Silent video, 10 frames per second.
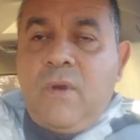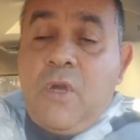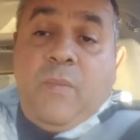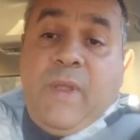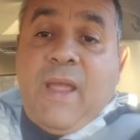
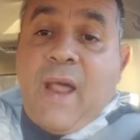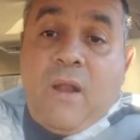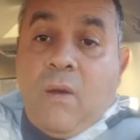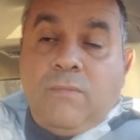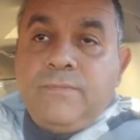Could be, I
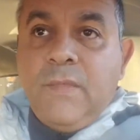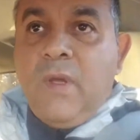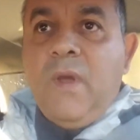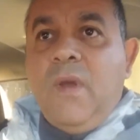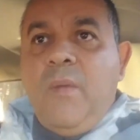don't know.
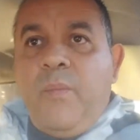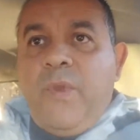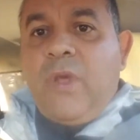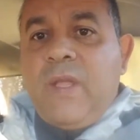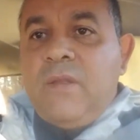
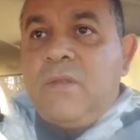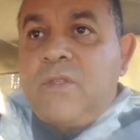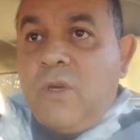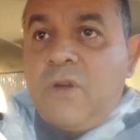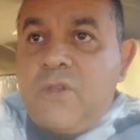You can
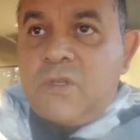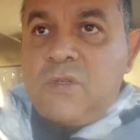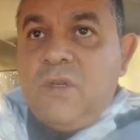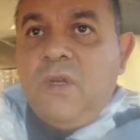search.